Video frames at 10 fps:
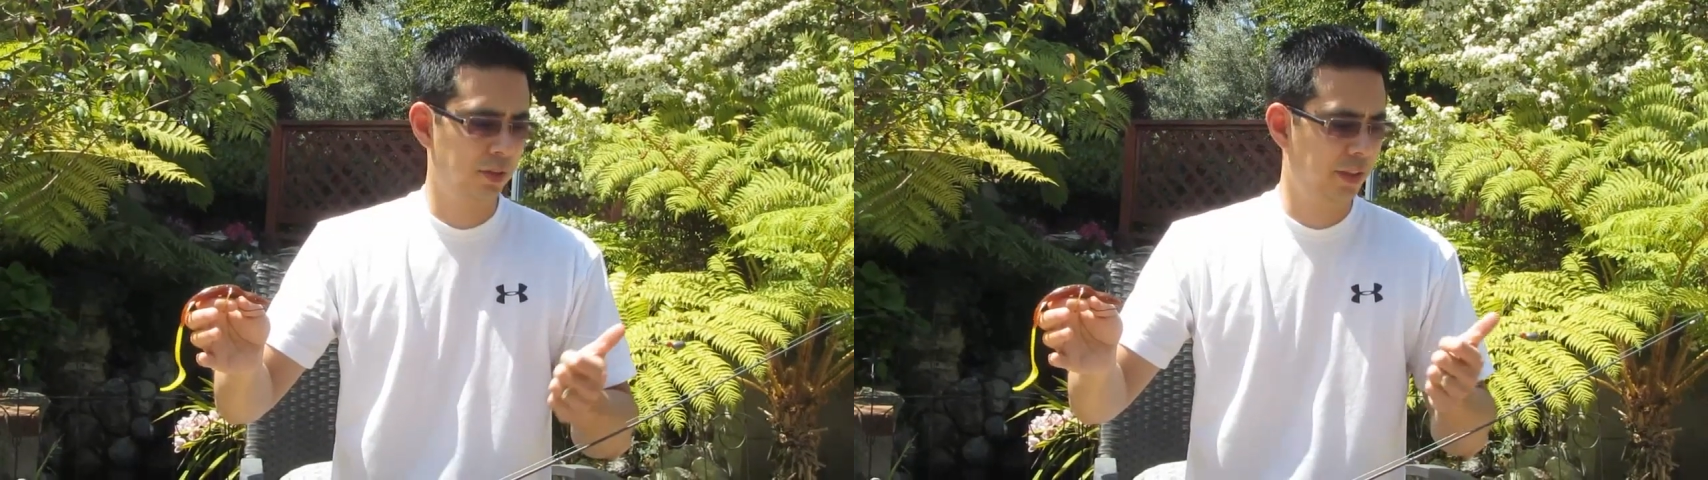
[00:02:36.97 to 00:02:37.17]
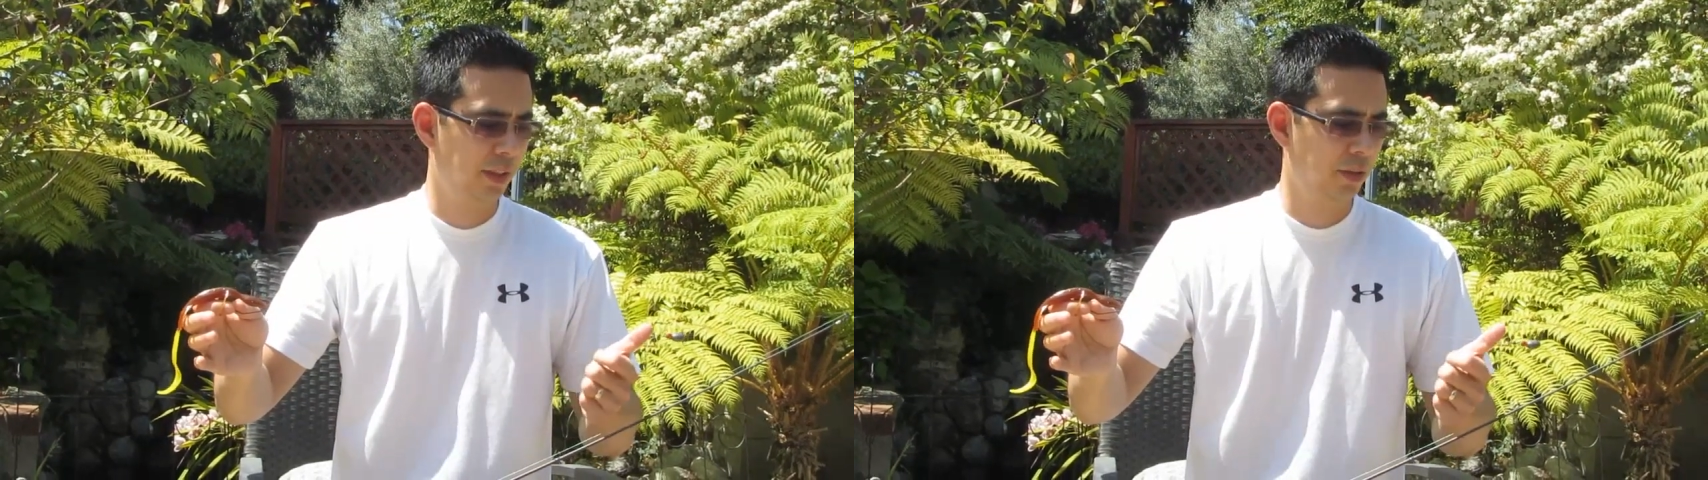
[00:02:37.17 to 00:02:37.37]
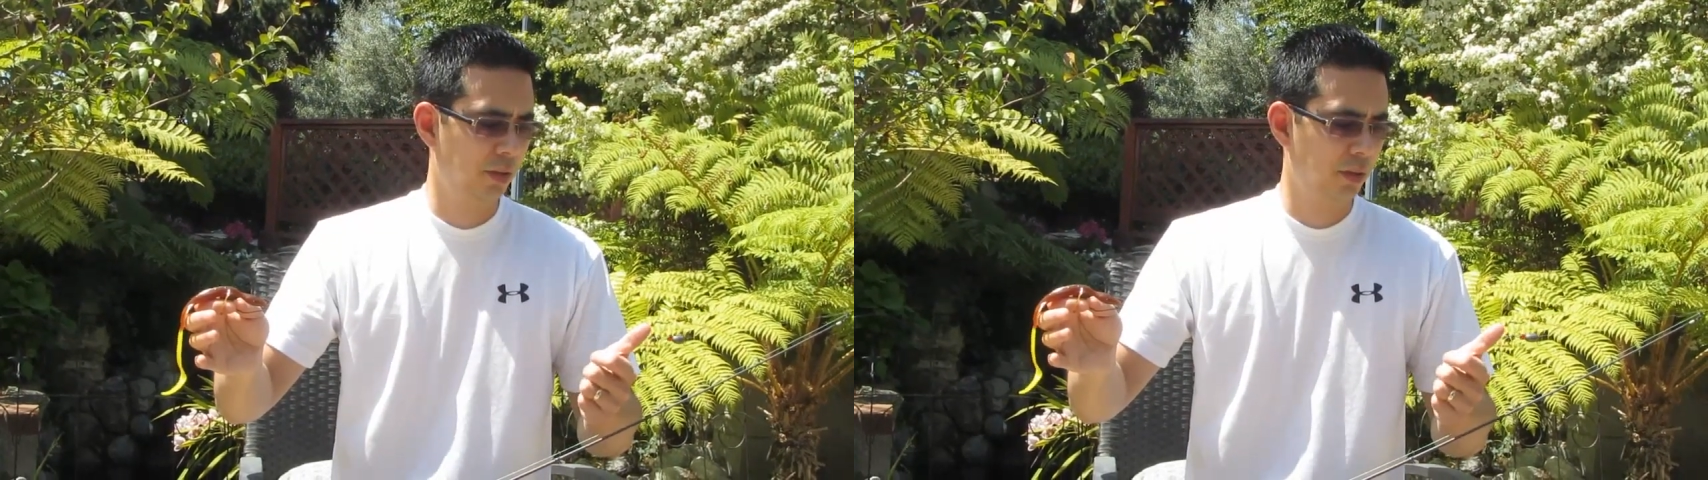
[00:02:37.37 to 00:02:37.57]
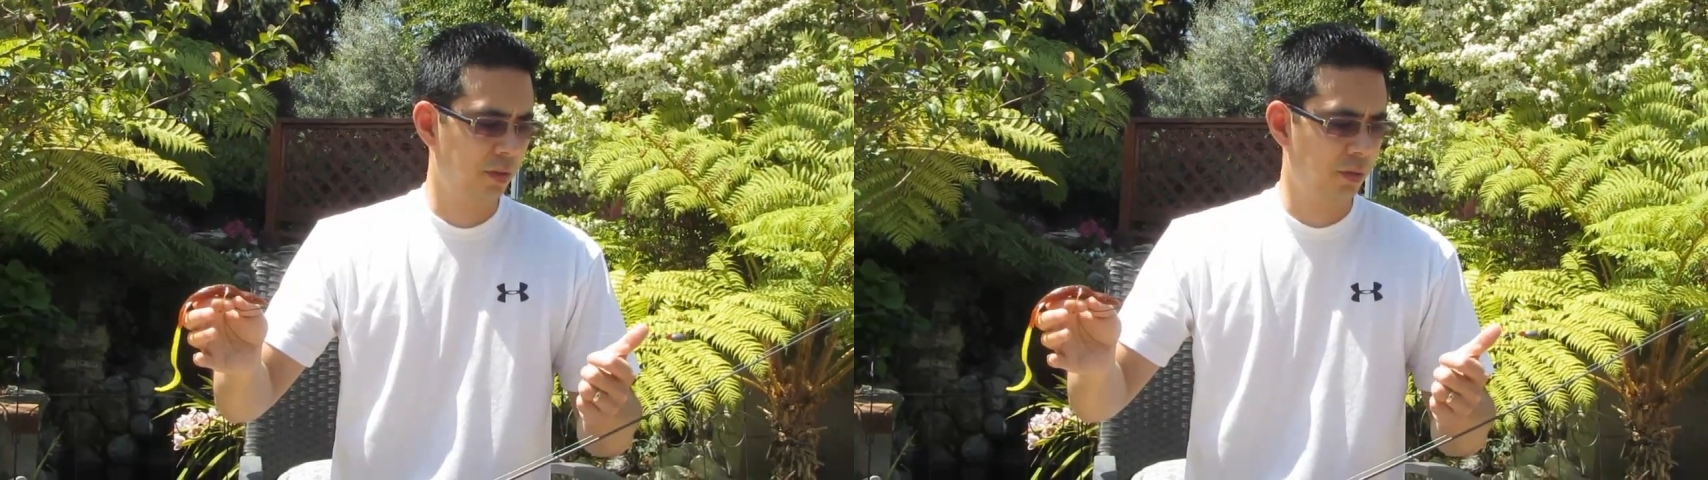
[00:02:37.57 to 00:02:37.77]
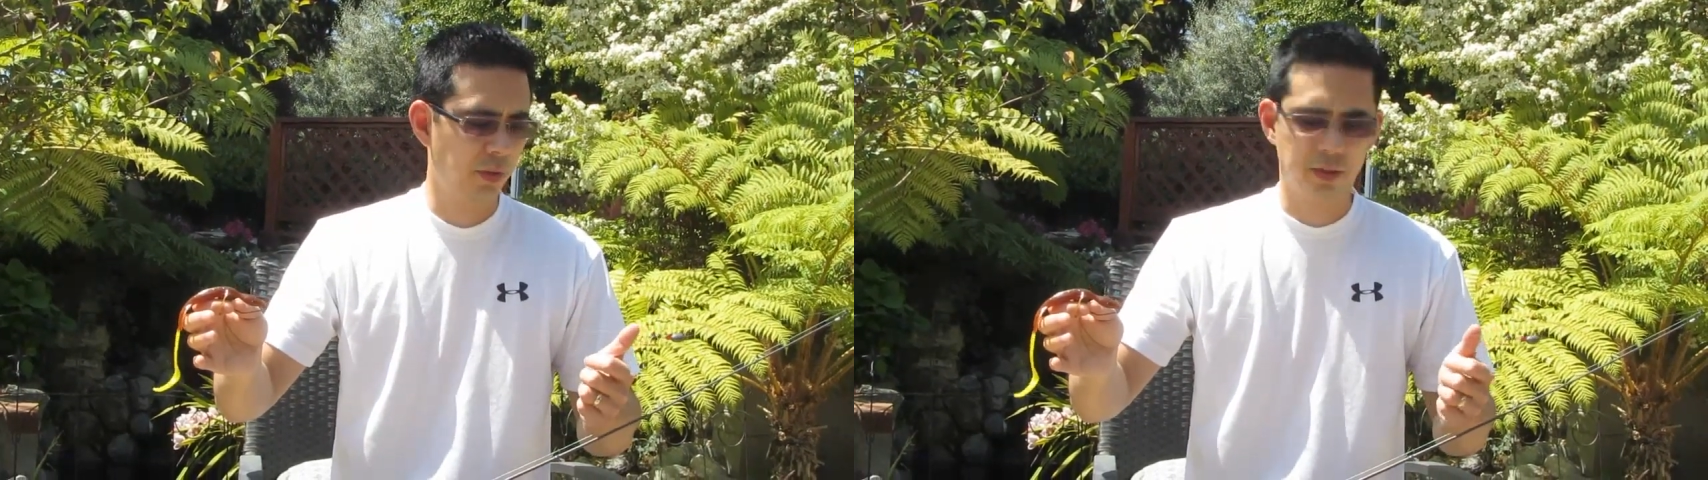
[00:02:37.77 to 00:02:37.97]
you set the
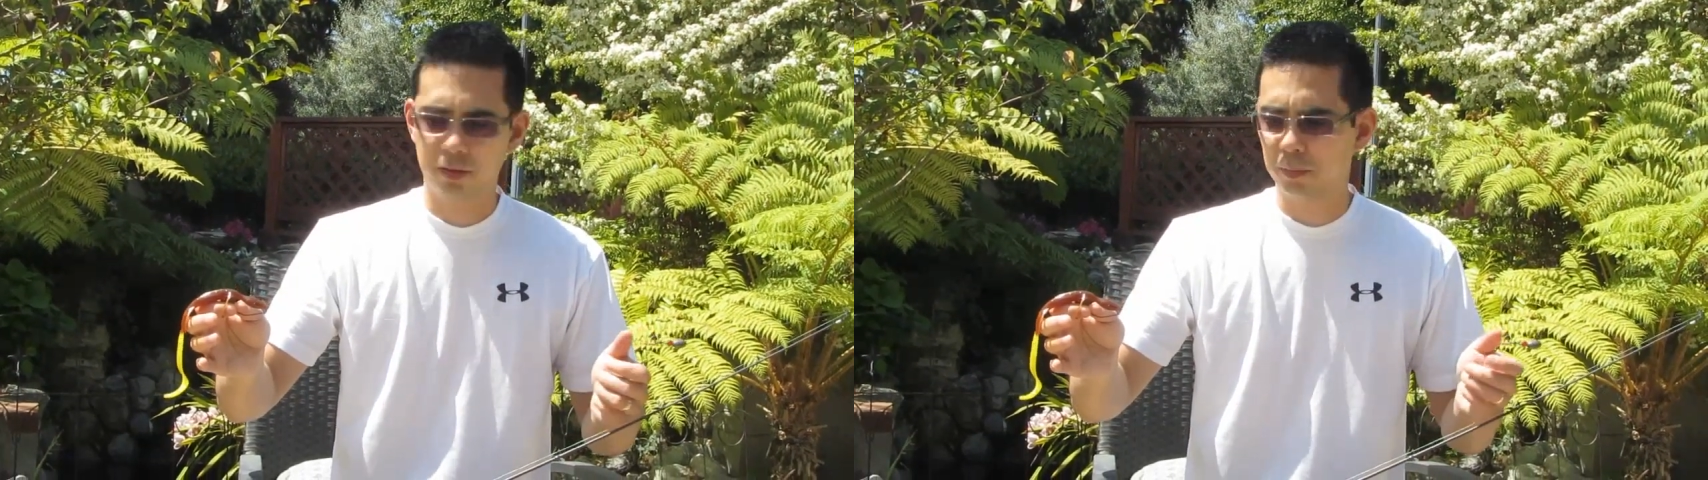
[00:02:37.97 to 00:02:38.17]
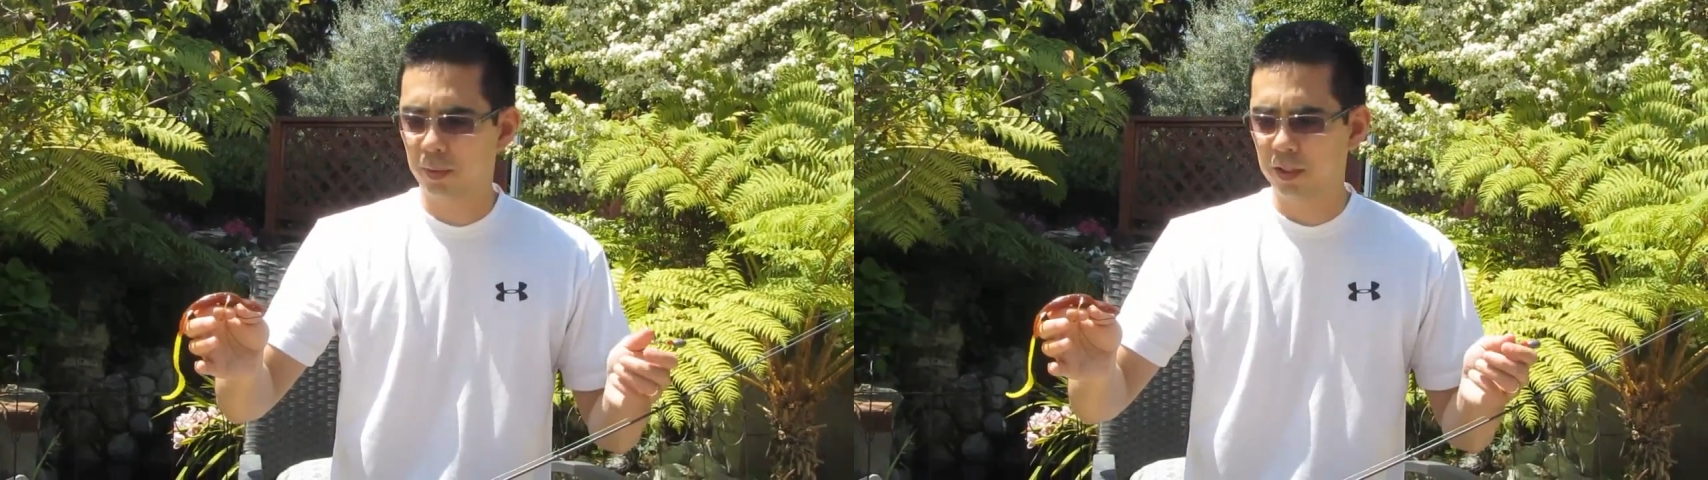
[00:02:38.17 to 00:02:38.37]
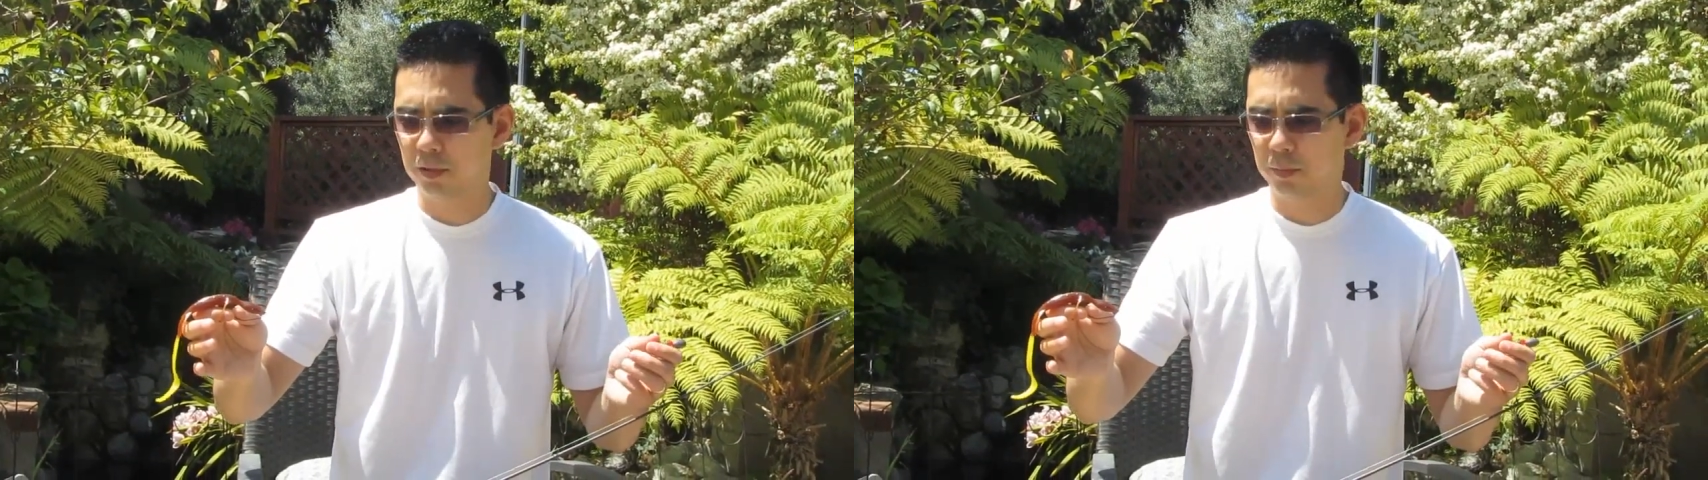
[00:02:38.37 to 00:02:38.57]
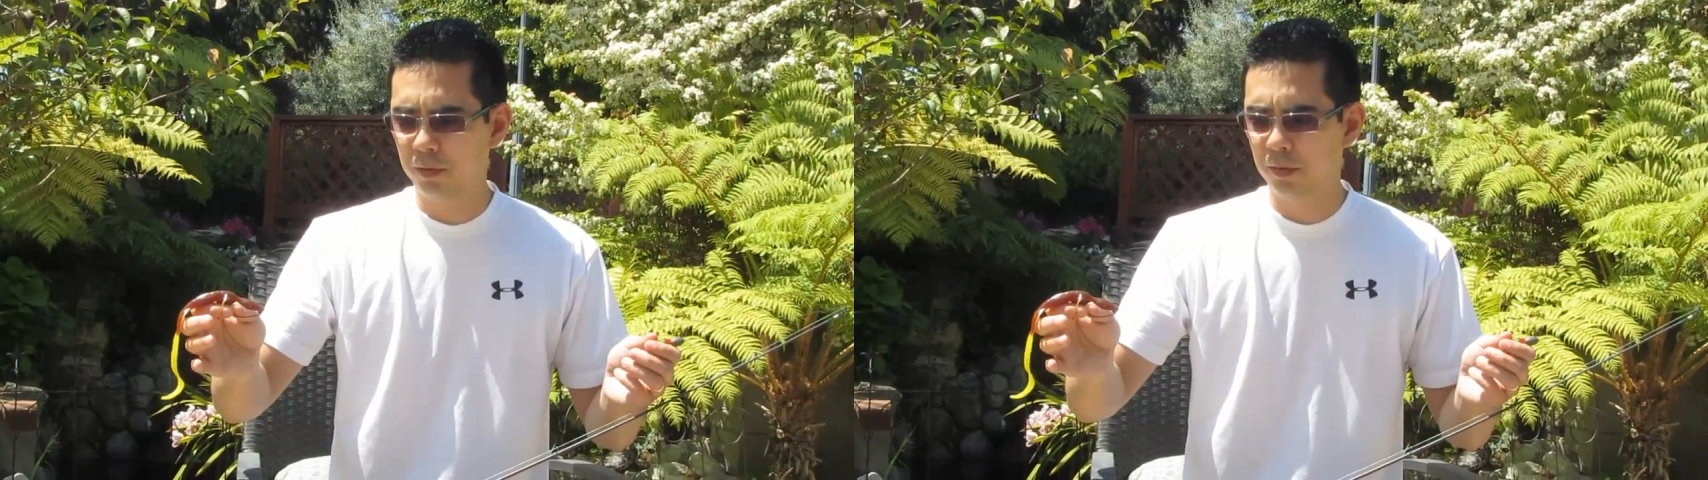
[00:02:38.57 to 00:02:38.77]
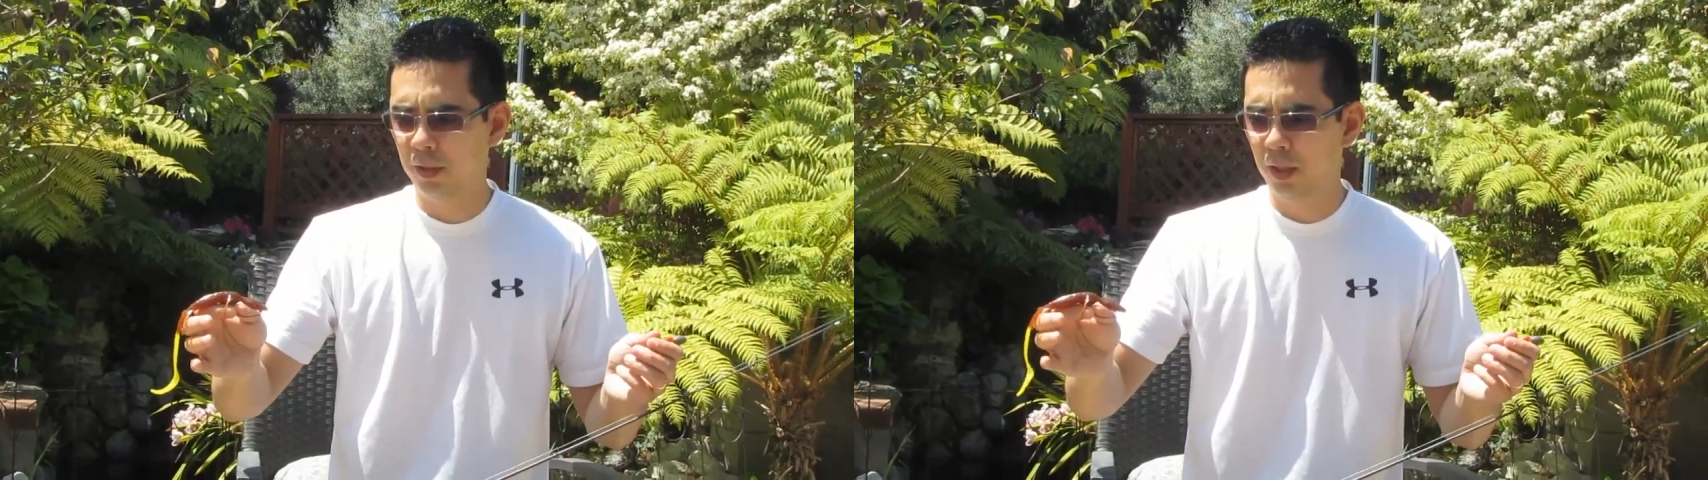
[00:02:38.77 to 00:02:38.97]
hook as quickly as
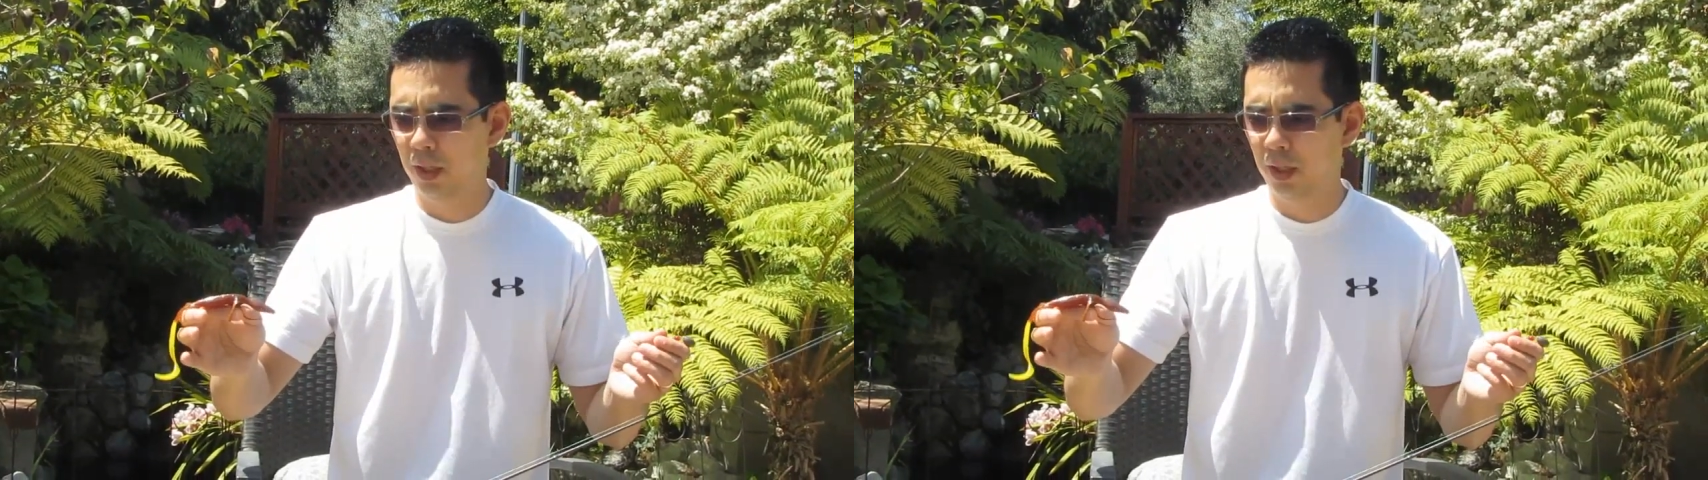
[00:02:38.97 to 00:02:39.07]
possible.